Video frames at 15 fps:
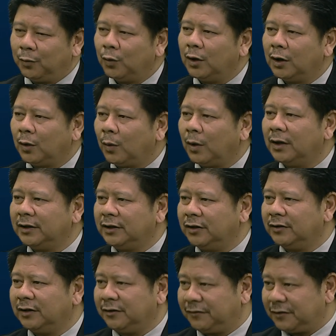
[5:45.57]
poor
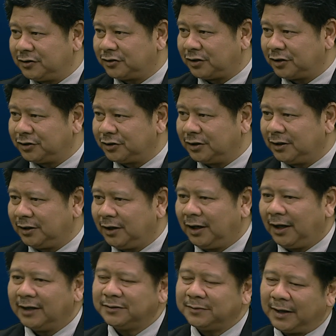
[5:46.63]
quality of the infrastructure.
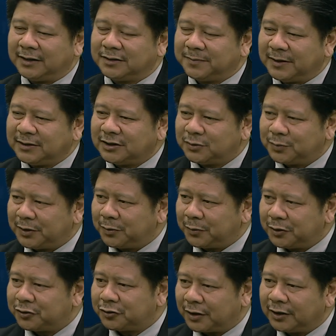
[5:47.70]
As much as
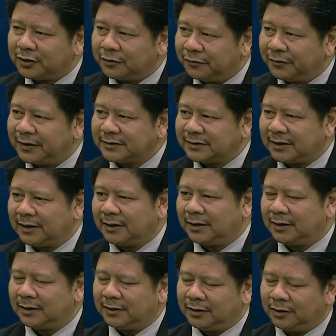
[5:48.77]
we try to fix
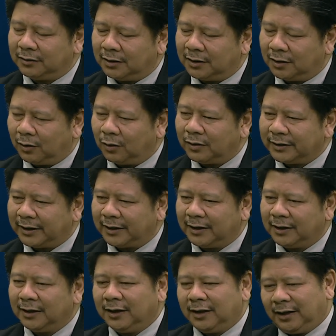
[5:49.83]
all
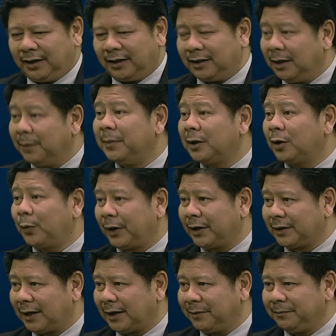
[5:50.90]
that in double
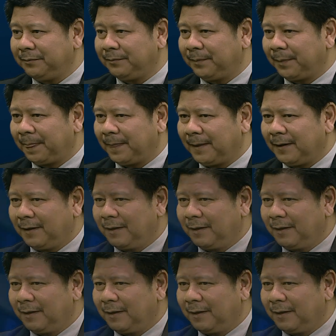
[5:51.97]
quick time,